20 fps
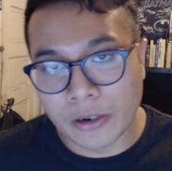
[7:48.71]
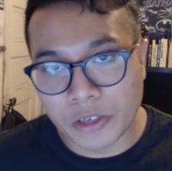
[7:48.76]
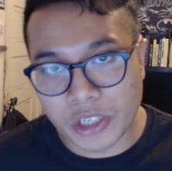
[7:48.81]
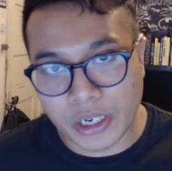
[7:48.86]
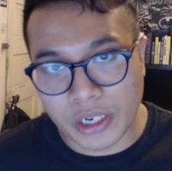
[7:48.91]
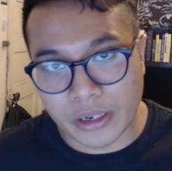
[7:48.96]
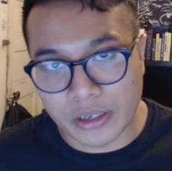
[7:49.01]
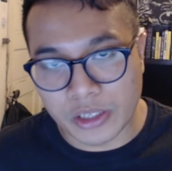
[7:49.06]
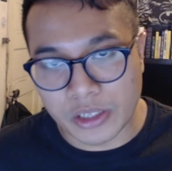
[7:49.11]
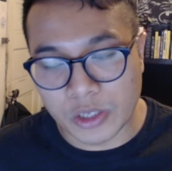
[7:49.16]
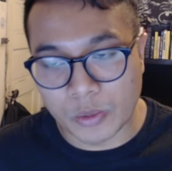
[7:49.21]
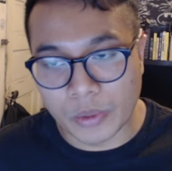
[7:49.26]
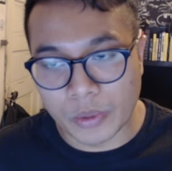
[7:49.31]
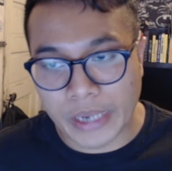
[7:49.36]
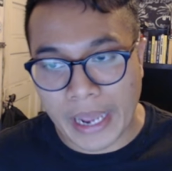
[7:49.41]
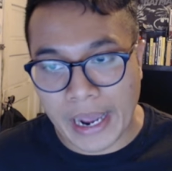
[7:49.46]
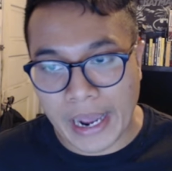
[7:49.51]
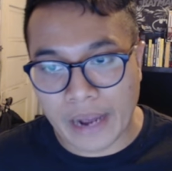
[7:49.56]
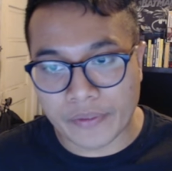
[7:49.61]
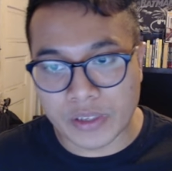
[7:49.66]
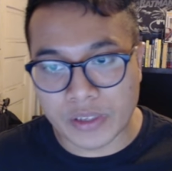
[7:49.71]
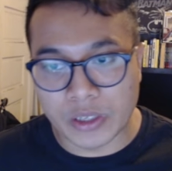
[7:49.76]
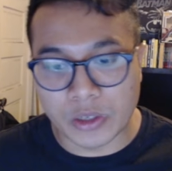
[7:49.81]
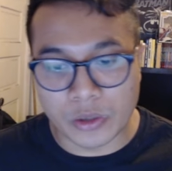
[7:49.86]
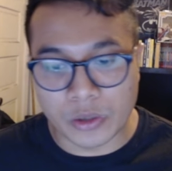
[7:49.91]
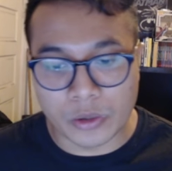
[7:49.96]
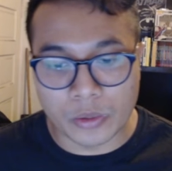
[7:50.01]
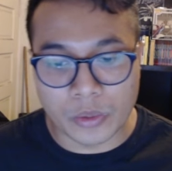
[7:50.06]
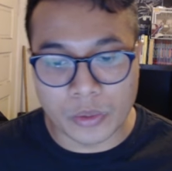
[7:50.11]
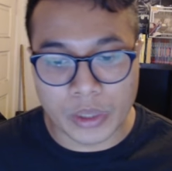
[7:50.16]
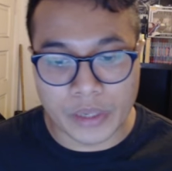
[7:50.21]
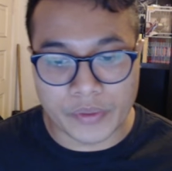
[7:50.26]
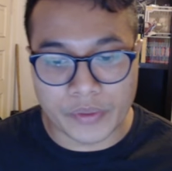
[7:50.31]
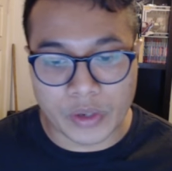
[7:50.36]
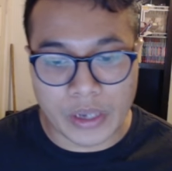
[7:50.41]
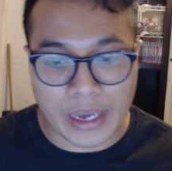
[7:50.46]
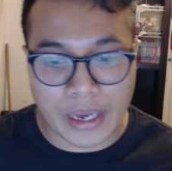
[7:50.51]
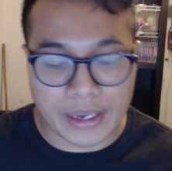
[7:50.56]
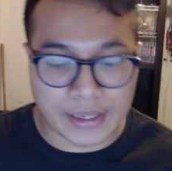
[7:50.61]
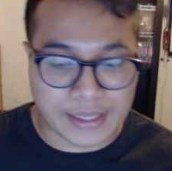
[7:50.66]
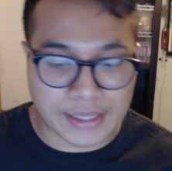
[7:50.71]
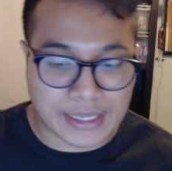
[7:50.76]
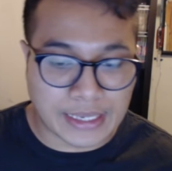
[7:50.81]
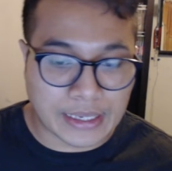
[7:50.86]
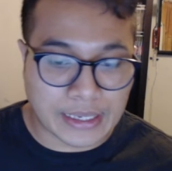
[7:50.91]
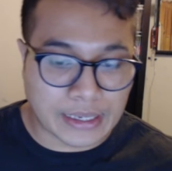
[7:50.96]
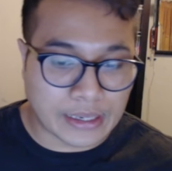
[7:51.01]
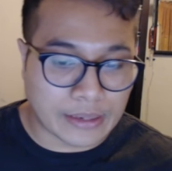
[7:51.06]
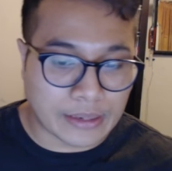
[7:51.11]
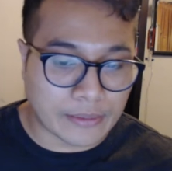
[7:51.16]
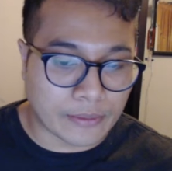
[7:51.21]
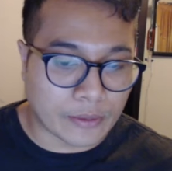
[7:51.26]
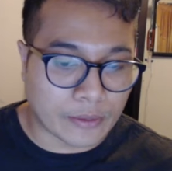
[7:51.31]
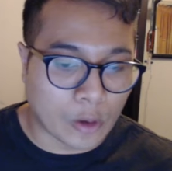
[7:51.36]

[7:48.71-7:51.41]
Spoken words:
change you would have to do if you had to sink in